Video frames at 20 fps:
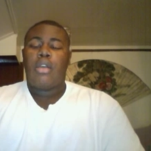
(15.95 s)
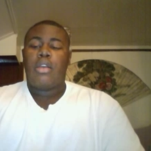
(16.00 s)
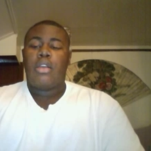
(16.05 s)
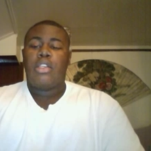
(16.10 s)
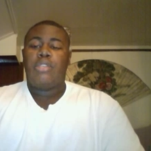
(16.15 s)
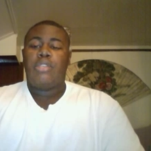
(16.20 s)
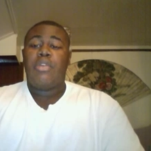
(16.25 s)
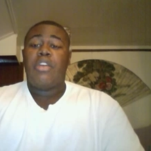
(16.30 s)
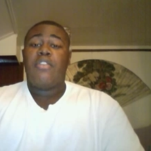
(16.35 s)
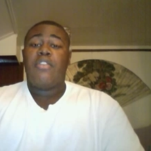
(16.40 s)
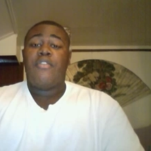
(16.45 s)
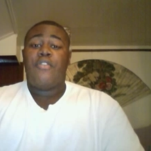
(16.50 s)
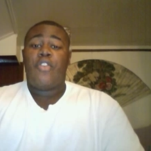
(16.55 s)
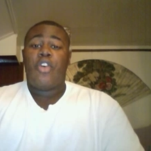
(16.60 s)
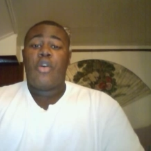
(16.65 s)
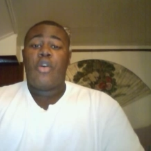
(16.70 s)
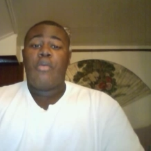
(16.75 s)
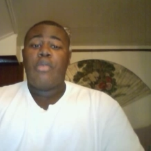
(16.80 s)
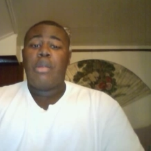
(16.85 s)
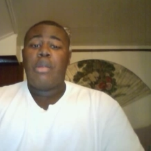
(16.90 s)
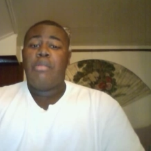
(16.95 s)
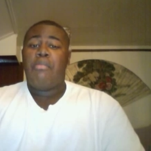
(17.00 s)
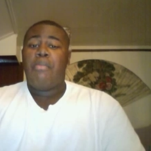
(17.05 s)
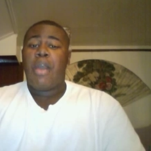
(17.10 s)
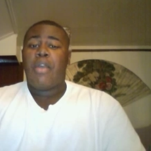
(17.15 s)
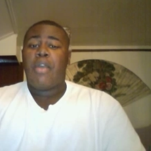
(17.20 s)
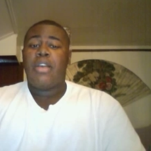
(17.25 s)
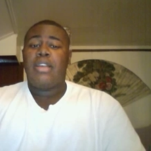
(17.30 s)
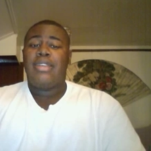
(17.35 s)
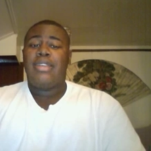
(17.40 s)
it's been confirmed,
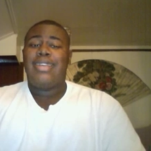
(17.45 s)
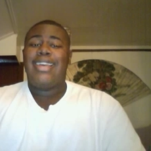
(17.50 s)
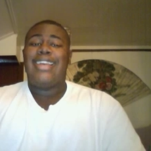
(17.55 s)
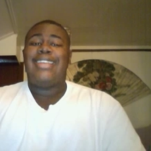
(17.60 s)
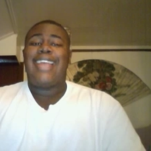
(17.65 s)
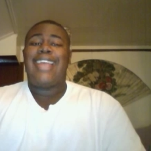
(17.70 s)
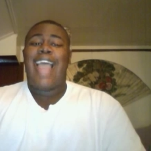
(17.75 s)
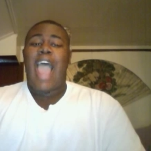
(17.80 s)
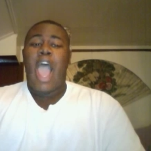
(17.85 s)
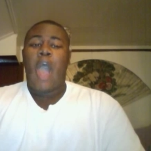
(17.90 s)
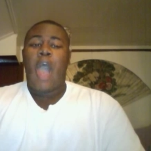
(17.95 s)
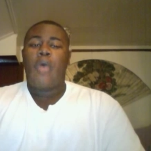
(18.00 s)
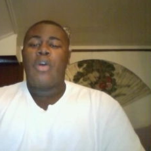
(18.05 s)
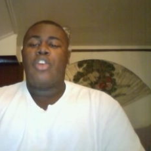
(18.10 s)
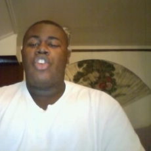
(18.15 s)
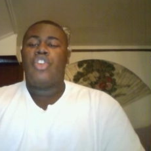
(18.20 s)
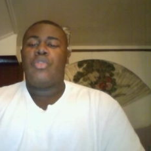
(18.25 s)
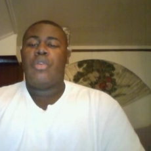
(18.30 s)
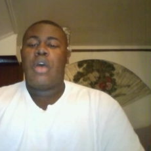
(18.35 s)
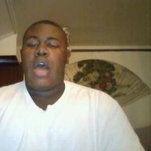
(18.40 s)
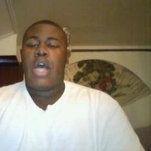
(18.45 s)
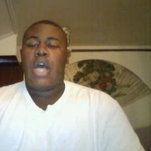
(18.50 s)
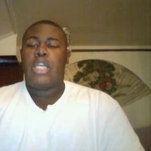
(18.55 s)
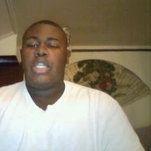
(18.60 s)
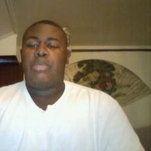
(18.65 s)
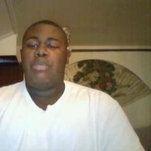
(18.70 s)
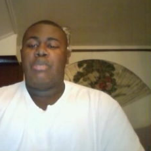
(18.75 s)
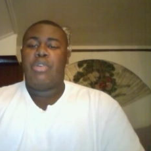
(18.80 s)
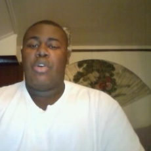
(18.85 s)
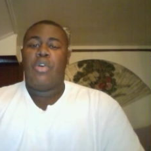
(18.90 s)
Michael Easton is out in General
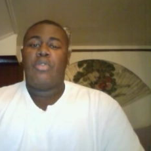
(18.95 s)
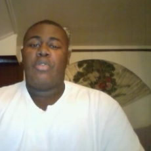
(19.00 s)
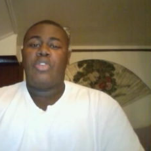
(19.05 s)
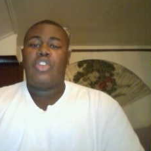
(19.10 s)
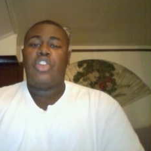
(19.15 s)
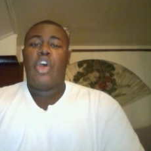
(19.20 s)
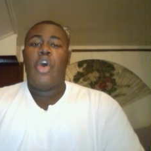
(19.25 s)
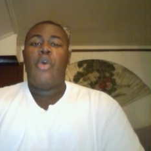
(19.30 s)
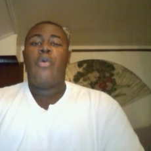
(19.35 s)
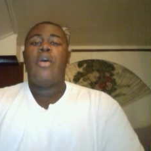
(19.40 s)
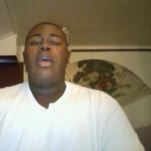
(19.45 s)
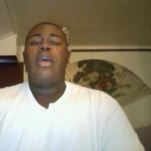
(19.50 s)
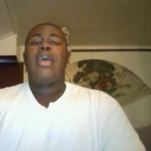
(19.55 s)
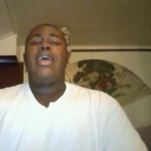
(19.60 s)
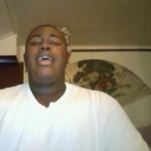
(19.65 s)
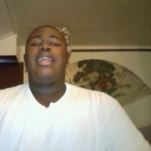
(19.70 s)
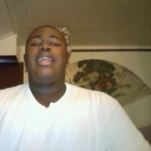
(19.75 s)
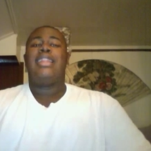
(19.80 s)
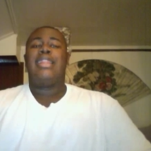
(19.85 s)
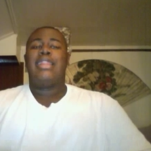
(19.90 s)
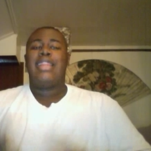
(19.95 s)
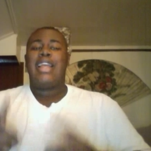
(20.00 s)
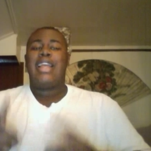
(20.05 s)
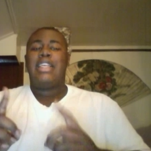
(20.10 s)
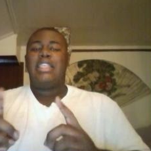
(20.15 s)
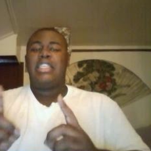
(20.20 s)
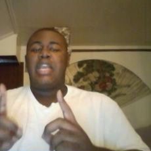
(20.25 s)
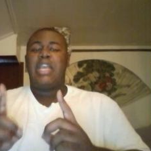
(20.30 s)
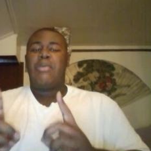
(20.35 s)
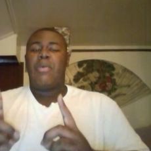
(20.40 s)
Hospital. So,
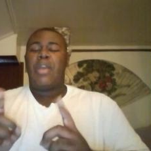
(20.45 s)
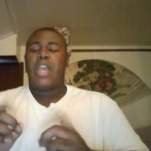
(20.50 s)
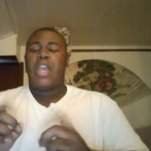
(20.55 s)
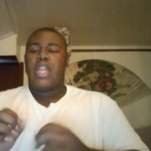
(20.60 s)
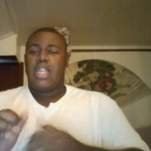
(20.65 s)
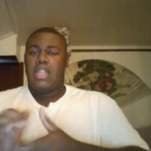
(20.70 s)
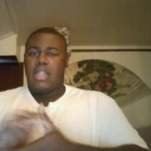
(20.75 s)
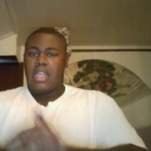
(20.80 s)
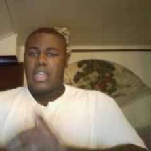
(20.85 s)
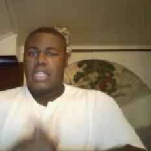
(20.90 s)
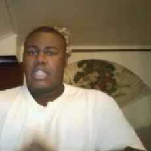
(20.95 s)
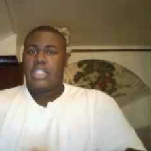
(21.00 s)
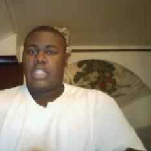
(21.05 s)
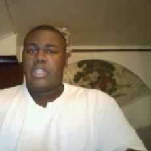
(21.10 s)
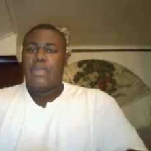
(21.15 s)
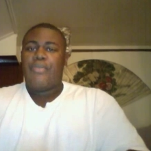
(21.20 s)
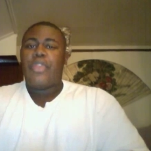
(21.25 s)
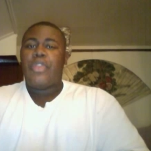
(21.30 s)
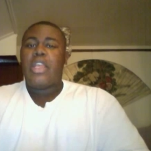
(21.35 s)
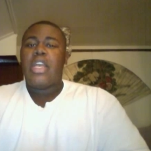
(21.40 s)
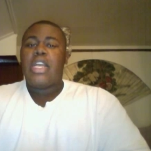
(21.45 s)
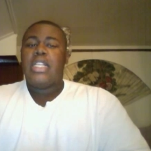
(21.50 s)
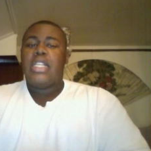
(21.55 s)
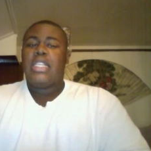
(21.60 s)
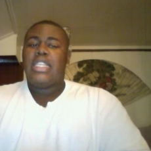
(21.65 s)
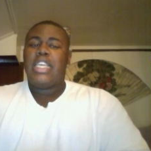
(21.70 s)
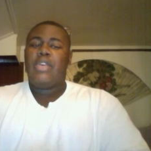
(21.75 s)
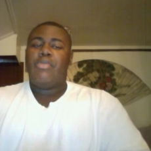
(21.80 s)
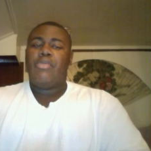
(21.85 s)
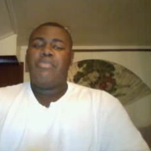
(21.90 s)
let's get right into this.
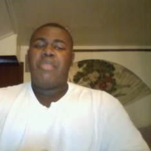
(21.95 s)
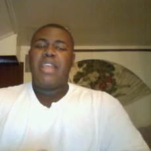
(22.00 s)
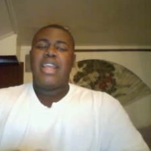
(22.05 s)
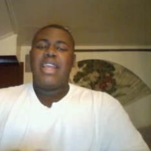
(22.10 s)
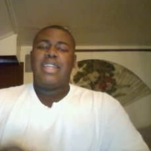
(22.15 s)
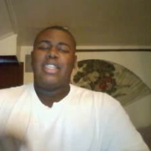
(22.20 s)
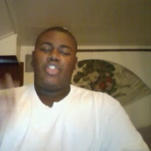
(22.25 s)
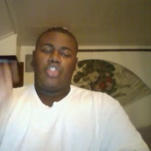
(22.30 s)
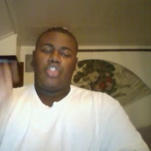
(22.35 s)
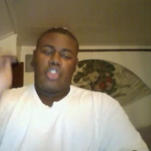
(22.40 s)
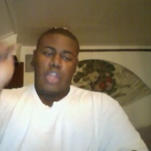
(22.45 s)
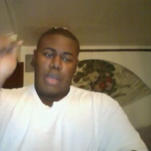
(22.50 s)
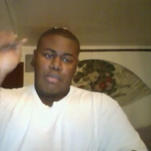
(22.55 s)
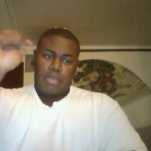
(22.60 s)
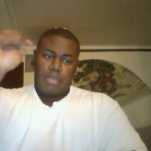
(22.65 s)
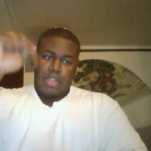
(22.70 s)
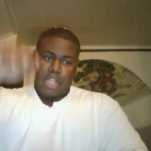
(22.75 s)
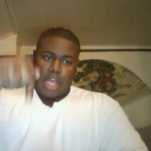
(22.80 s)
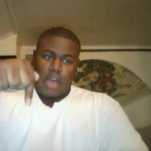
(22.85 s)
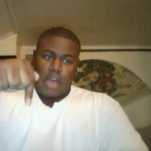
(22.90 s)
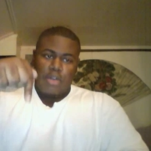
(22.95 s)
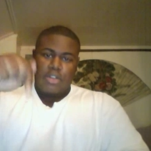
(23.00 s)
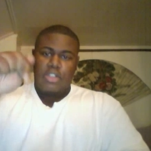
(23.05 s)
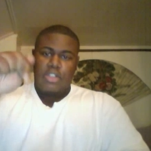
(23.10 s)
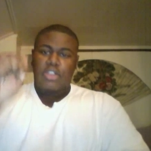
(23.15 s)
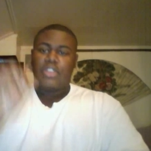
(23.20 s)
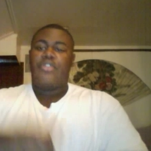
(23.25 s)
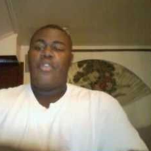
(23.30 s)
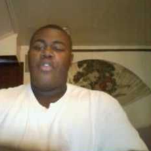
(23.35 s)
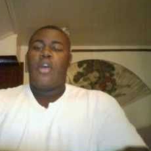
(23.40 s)
The link will be in the description down below.
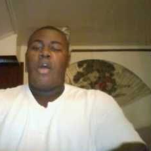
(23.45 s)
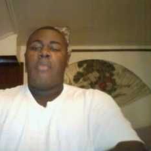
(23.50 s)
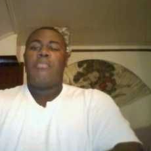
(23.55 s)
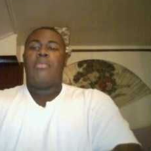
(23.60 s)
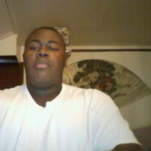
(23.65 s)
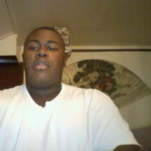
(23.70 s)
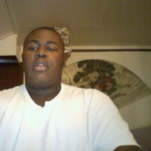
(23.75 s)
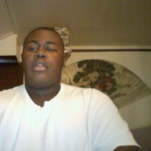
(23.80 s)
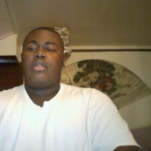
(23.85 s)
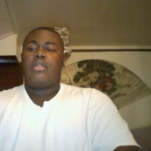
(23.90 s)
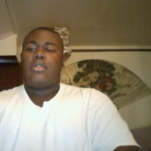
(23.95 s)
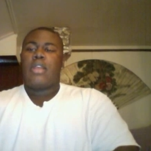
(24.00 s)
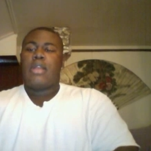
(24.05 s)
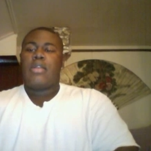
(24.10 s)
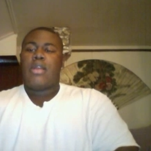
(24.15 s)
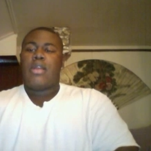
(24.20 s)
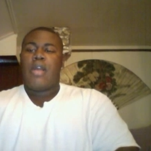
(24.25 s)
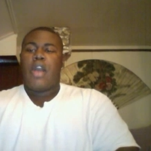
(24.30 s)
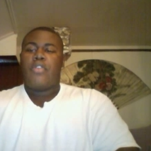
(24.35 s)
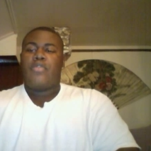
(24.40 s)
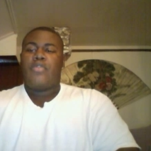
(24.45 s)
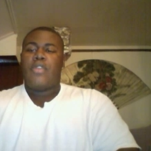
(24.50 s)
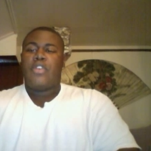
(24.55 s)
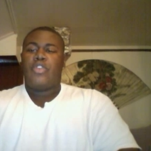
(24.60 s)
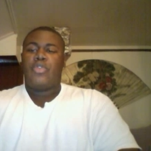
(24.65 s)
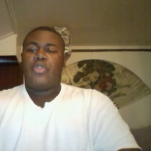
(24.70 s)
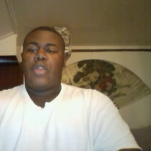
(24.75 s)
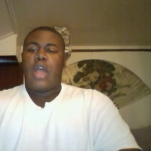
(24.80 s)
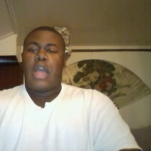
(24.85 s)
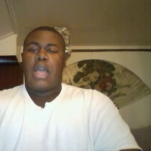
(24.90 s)
This is from
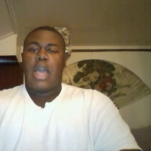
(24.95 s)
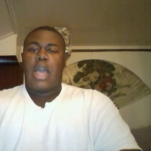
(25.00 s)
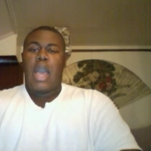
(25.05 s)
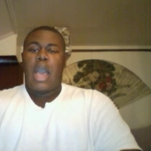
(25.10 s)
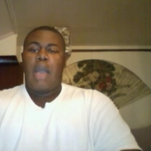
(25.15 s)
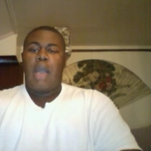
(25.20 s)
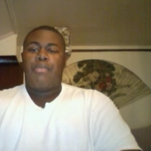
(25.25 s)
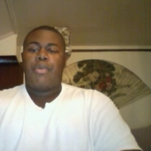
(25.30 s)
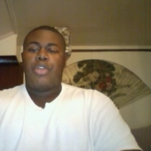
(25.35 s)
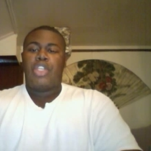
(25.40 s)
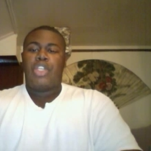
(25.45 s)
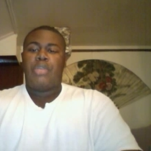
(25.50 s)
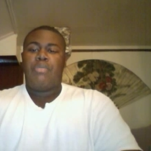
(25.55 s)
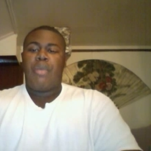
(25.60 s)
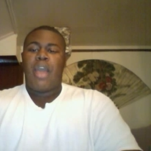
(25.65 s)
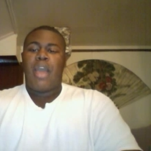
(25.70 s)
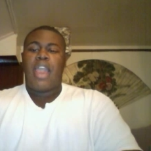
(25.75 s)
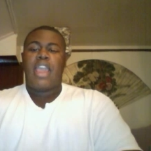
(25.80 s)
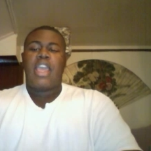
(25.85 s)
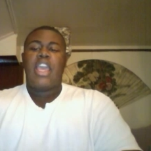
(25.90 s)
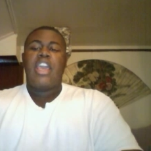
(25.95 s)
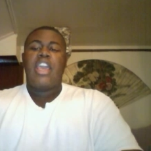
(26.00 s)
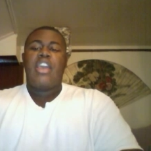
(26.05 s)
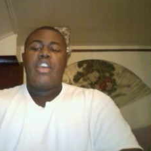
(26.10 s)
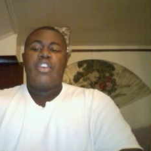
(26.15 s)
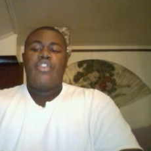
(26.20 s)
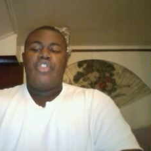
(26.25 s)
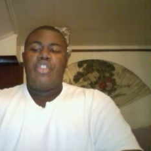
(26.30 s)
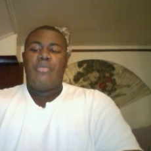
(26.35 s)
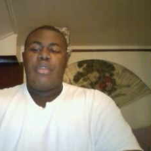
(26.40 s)
JTNConfidential.com, posted by
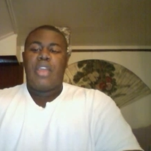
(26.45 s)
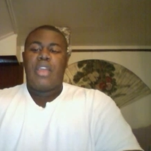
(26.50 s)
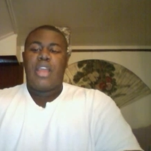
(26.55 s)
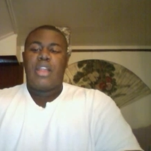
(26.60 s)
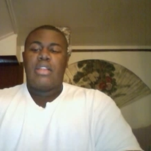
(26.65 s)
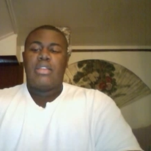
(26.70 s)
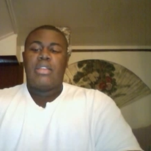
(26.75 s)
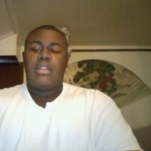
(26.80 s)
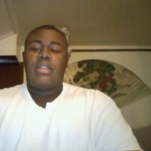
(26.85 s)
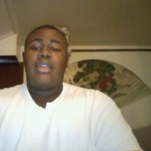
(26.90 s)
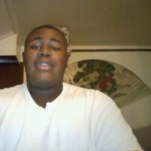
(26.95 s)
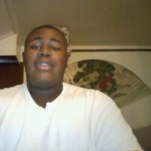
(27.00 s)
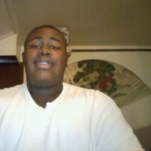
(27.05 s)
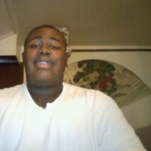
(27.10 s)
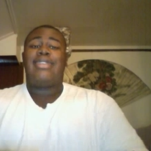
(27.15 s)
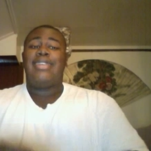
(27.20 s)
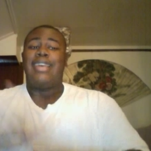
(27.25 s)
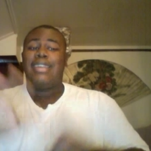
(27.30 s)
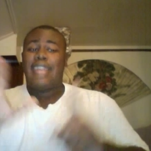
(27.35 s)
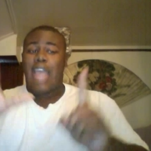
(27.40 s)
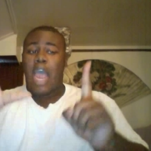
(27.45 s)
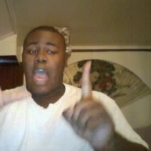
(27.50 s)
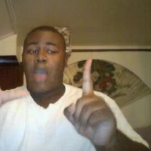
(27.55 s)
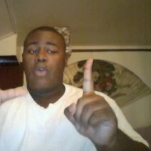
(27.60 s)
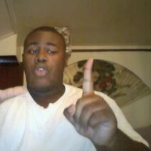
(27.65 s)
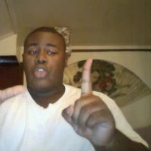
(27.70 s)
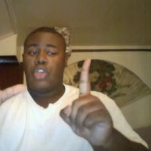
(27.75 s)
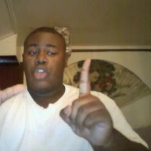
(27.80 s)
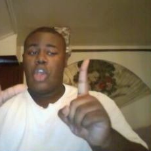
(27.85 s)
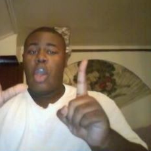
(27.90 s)
Jimmy Gittins 6
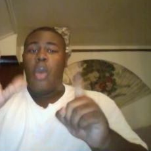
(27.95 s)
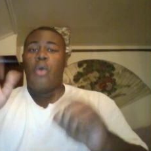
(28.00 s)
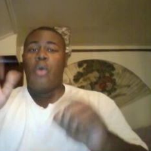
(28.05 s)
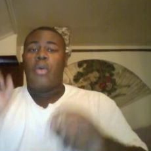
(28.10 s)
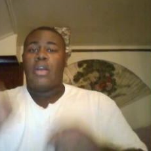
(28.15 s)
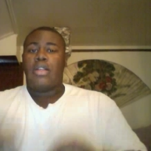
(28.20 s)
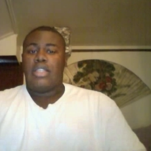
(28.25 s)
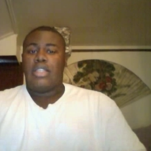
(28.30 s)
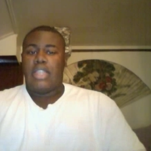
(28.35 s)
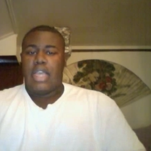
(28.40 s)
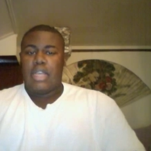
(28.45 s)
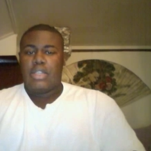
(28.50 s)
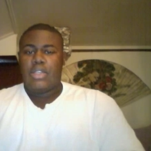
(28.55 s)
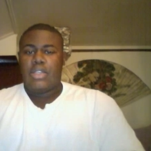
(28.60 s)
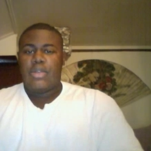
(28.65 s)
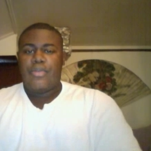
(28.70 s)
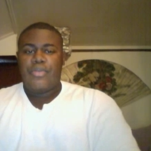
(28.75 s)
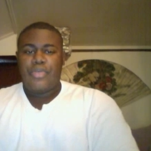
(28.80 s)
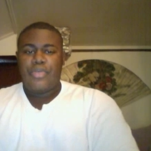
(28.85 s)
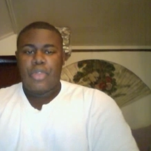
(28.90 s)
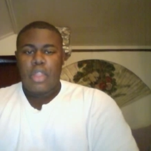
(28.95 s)
hours ago, and it says,